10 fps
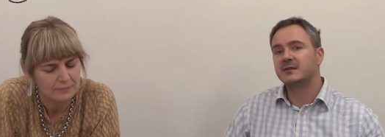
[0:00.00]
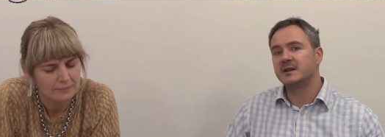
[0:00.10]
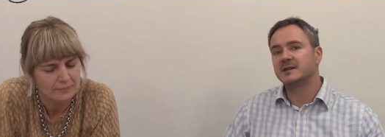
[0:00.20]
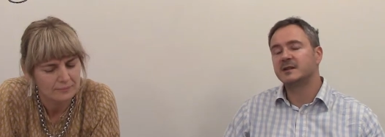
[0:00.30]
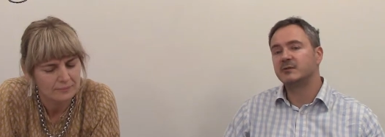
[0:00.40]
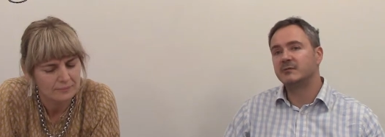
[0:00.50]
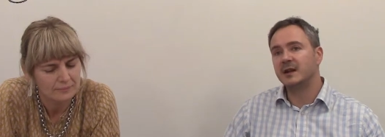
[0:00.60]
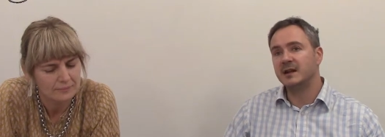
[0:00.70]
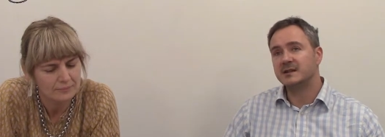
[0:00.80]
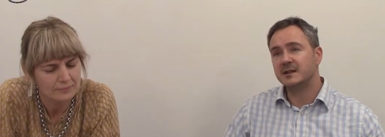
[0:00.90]
Speaker 1: through his
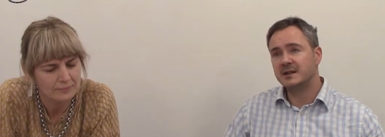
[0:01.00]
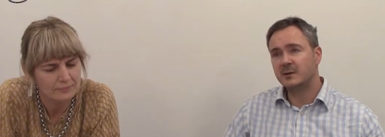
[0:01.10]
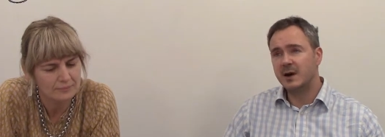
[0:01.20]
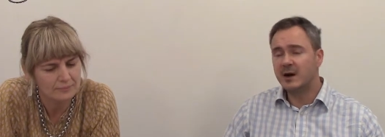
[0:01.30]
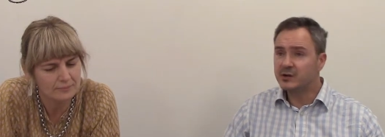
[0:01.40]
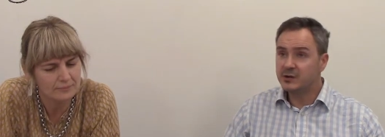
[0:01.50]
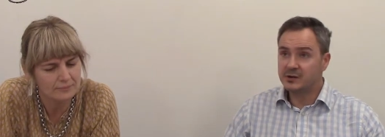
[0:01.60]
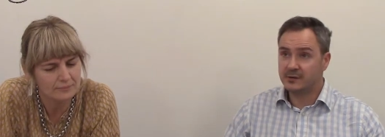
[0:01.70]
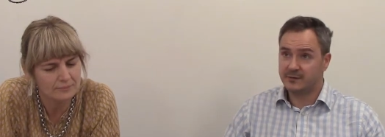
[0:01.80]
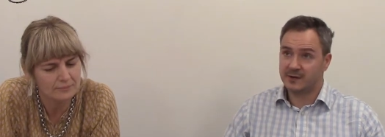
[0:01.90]
career, so he's quite
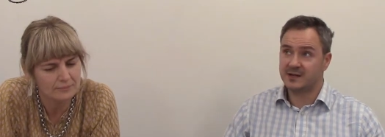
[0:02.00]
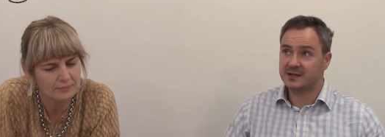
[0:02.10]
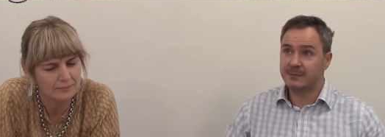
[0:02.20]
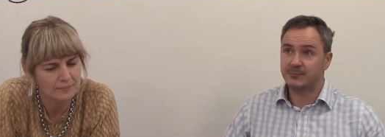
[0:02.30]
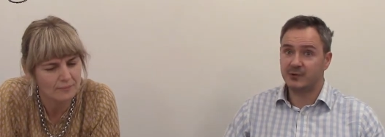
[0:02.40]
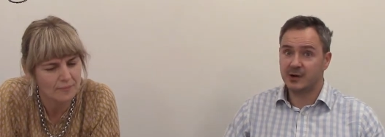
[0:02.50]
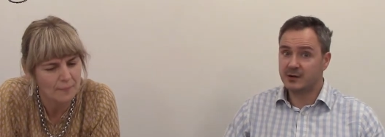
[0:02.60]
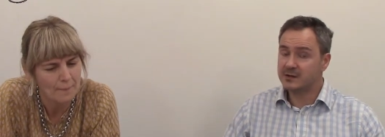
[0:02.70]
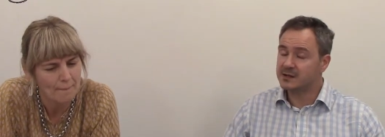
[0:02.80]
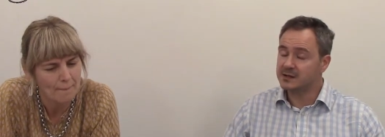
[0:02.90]
unusual for a contemporary
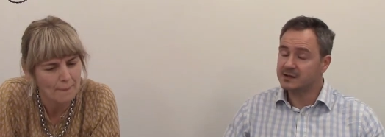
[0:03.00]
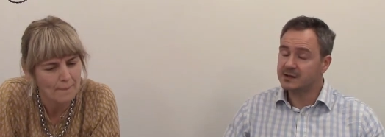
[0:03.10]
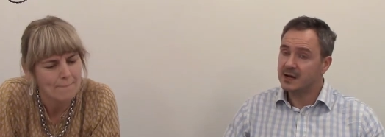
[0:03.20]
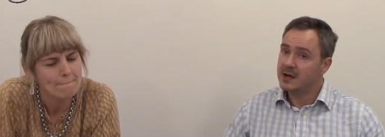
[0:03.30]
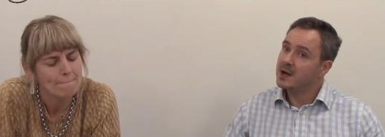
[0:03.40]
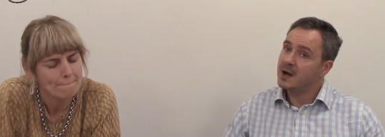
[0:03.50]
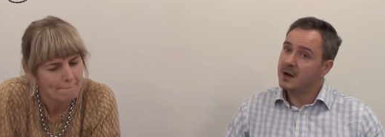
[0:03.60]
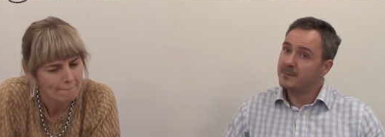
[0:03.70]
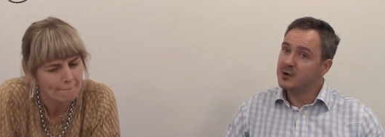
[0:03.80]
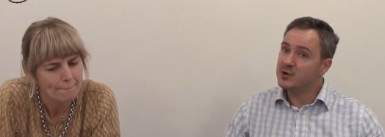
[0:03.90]
artist,
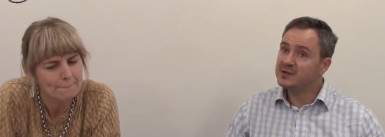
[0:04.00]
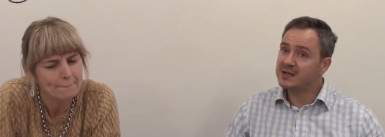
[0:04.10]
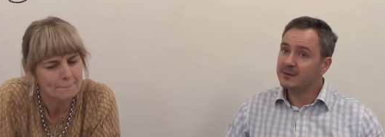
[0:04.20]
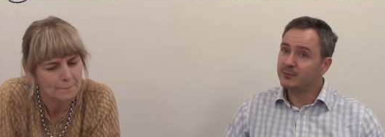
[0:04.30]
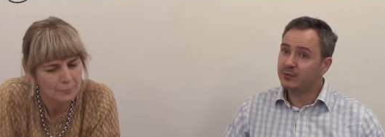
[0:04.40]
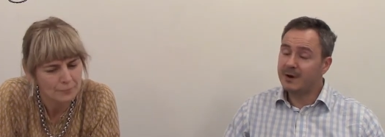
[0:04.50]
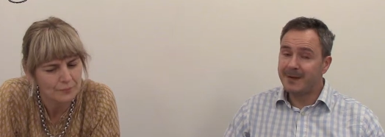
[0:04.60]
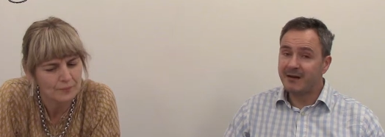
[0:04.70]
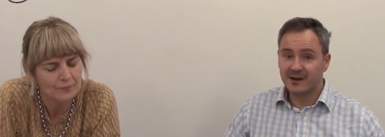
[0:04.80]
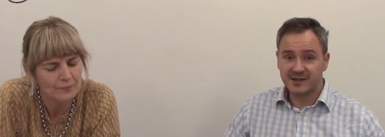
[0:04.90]
um, using
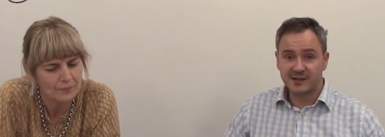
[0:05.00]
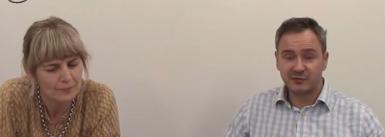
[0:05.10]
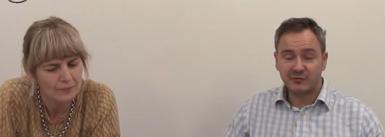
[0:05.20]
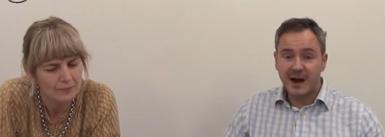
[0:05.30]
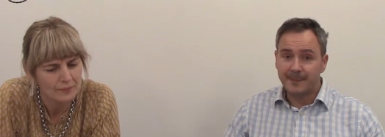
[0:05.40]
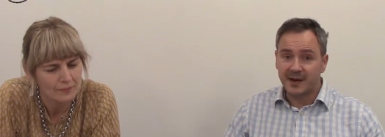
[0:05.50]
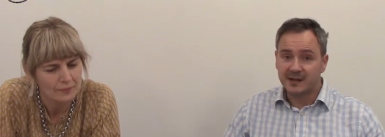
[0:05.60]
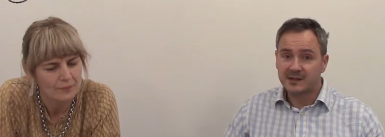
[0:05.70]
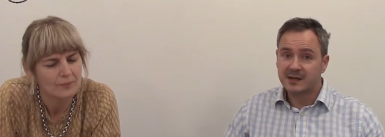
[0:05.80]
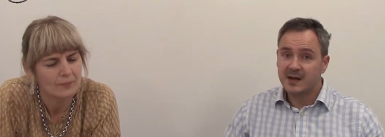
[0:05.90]
primarily
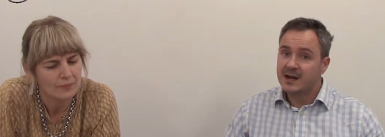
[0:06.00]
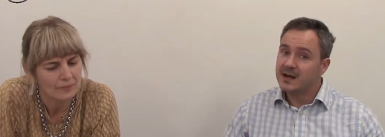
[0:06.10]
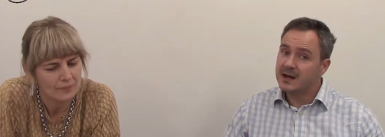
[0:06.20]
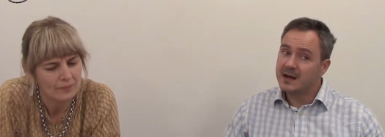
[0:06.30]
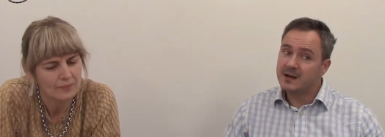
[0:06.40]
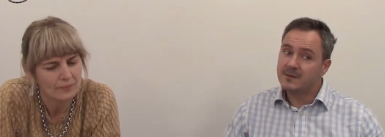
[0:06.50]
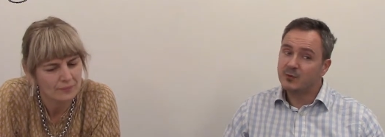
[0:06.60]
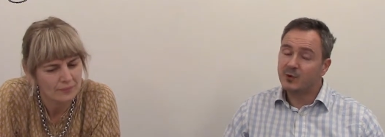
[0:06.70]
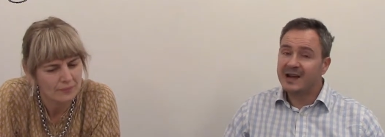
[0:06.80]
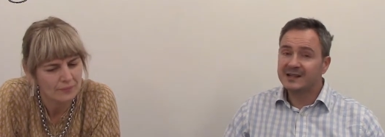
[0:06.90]
ceramics, and
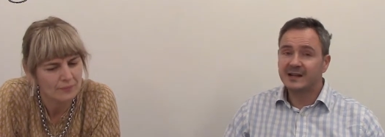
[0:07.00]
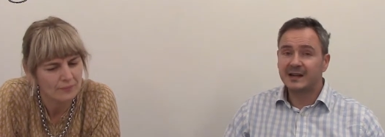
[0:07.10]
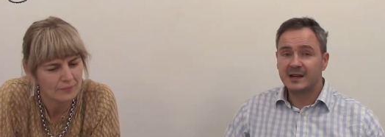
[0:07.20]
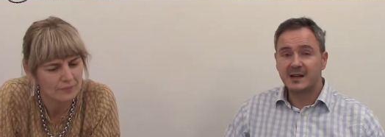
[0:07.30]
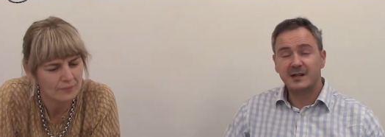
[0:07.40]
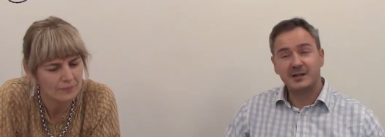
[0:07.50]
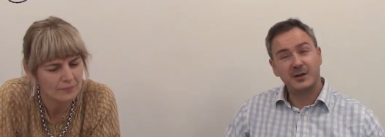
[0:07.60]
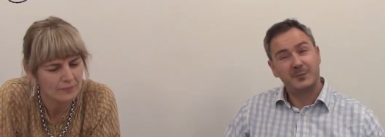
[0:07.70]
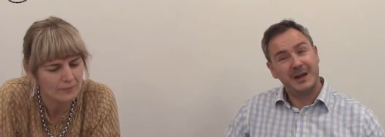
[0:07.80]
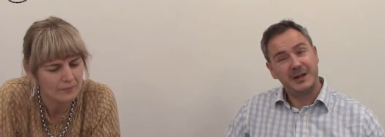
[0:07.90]
more latterly he's
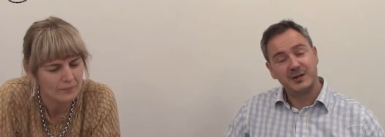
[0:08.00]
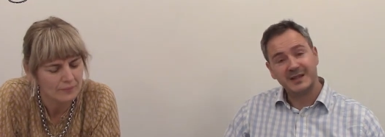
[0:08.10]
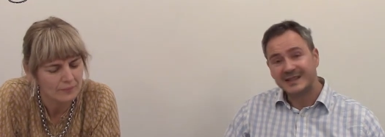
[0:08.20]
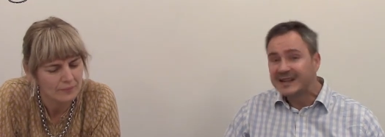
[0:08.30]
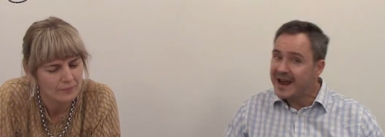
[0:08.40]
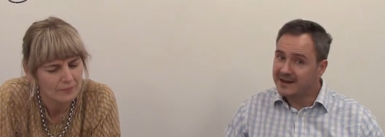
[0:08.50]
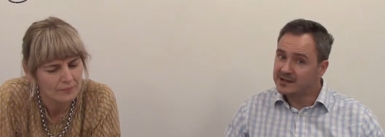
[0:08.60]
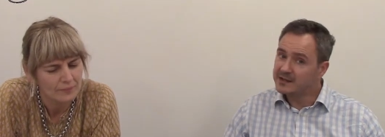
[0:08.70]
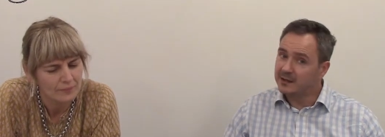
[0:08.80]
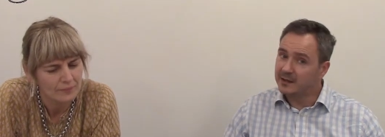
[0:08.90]
been using
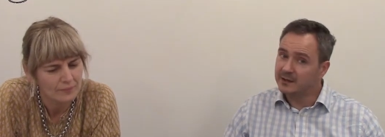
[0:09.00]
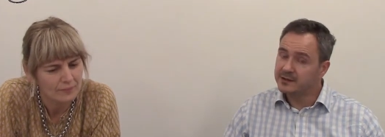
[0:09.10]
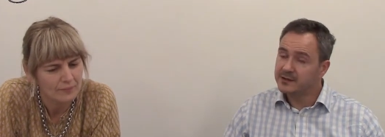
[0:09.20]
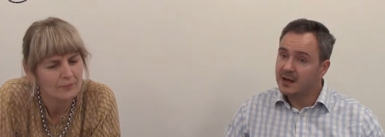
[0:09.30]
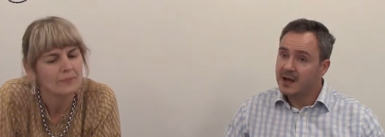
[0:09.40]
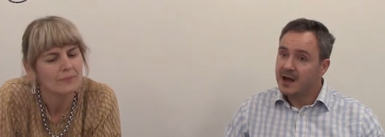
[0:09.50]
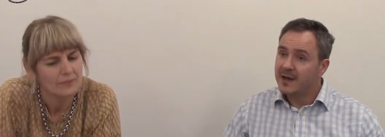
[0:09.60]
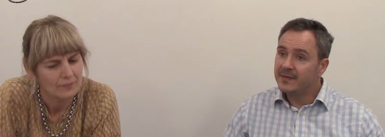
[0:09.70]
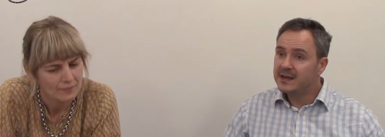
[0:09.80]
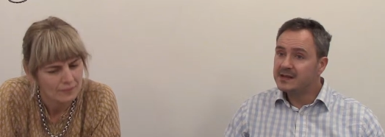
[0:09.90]
textiles.
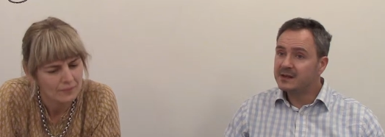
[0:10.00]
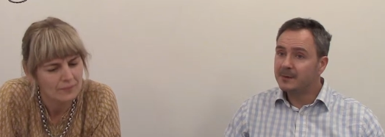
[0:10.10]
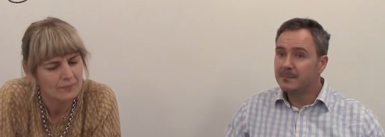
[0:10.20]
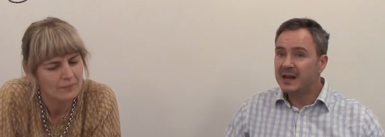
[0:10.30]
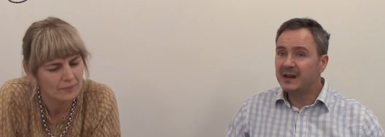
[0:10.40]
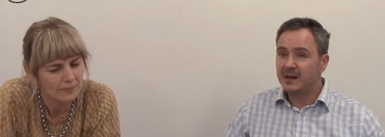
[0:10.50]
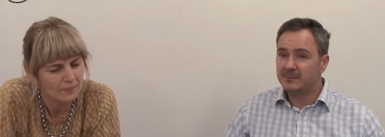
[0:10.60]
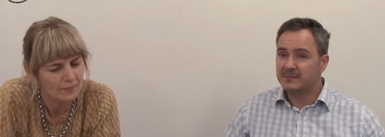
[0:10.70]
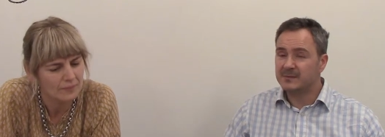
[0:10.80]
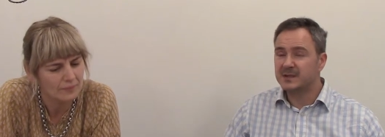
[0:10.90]
And these are
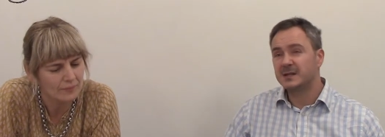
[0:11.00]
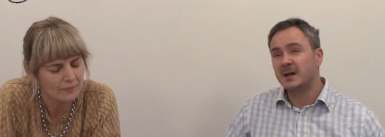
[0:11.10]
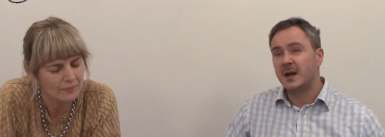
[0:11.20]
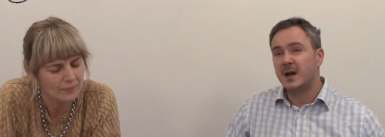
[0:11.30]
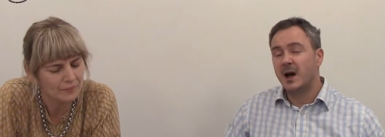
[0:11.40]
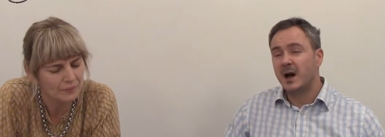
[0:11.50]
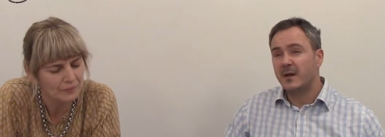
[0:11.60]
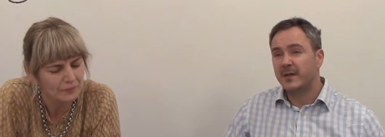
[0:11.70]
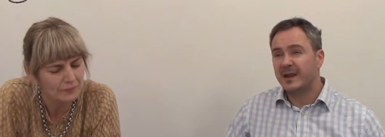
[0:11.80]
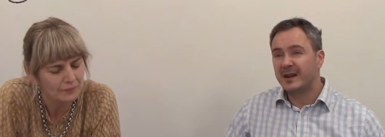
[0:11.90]
mediums
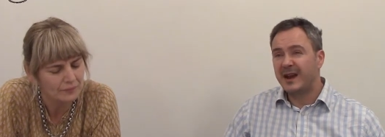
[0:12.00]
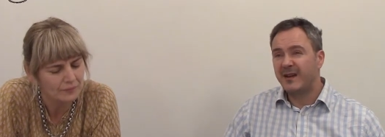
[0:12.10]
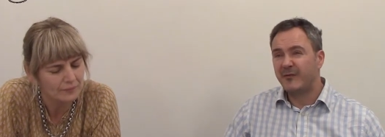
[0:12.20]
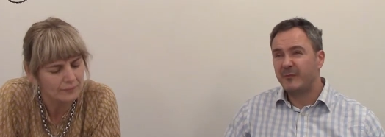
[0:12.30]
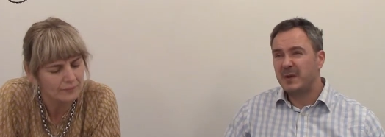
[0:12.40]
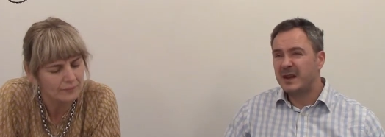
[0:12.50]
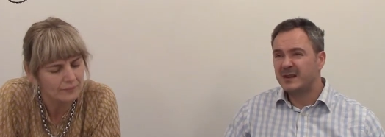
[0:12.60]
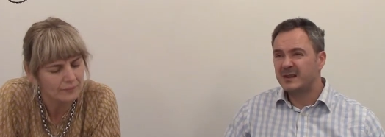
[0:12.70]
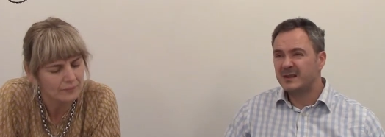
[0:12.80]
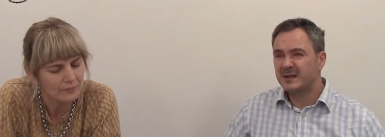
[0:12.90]
uh, that have
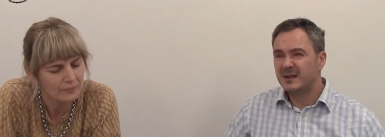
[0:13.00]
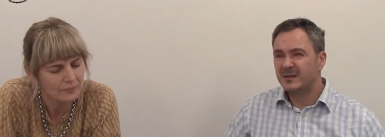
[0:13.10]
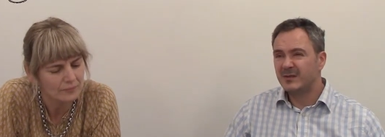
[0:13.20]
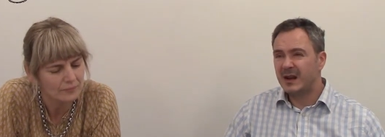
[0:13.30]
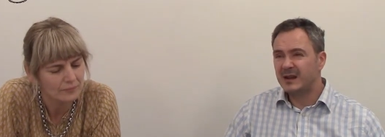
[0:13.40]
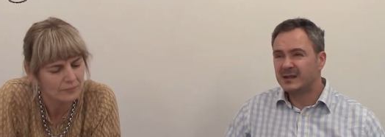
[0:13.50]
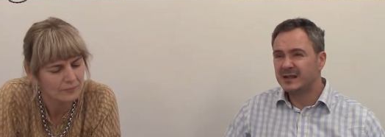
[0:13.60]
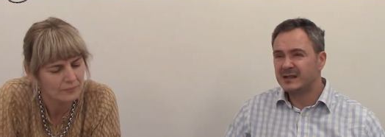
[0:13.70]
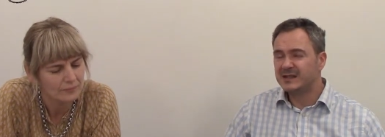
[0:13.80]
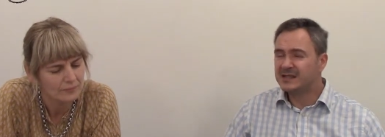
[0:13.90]
been, in a
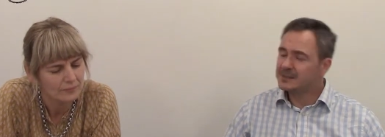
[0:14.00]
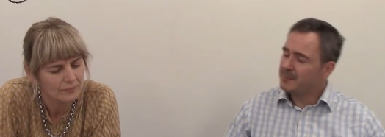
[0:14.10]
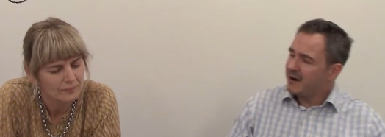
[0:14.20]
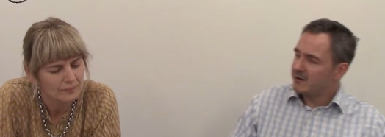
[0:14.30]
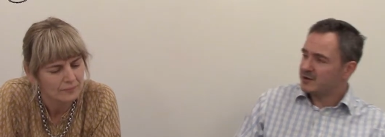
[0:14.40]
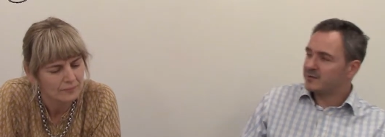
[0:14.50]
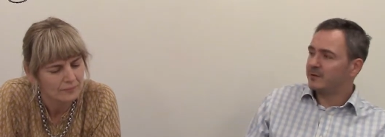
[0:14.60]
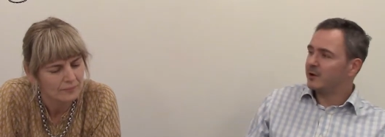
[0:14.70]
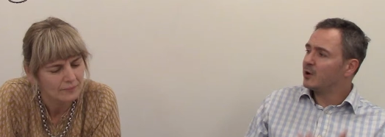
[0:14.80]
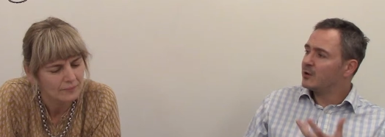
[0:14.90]
sense, disparaged
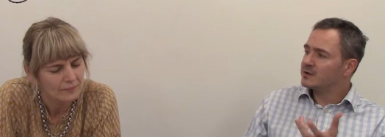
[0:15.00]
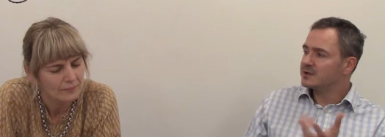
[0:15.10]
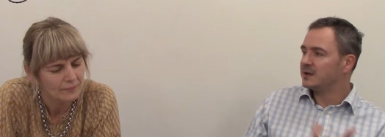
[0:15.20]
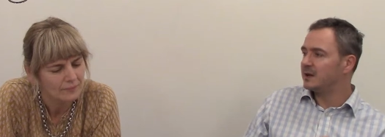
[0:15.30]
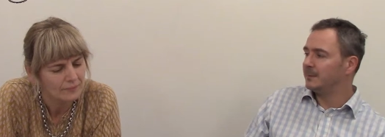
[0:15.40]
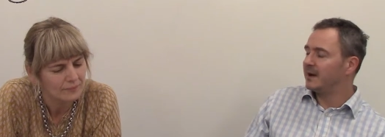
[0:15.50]
for a long time,